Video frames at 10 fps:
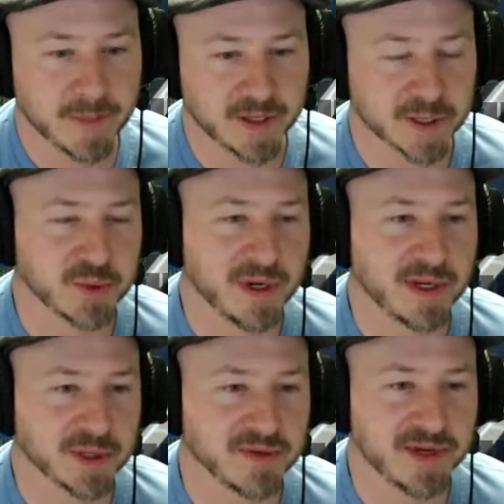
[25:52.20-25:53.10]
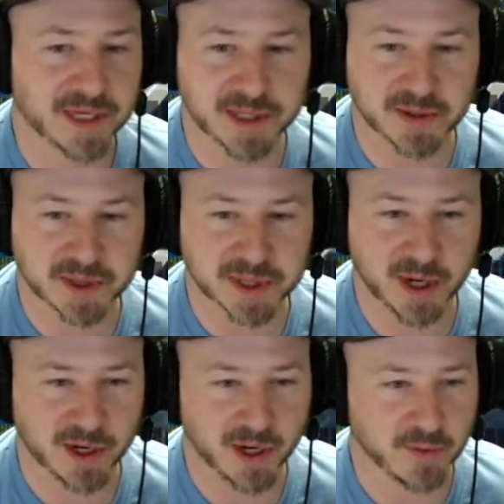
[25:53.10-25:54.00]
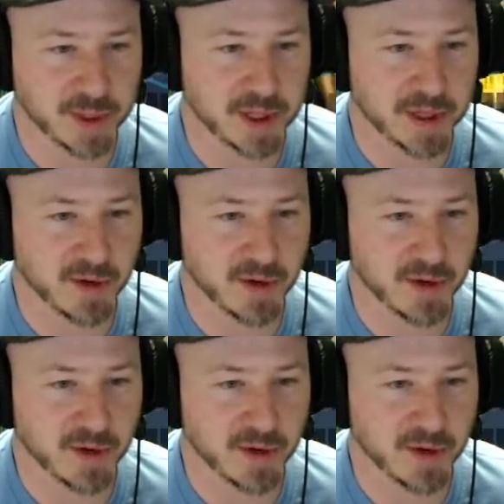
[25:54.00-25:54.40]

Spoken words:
And this radio is playing its own song here, which you can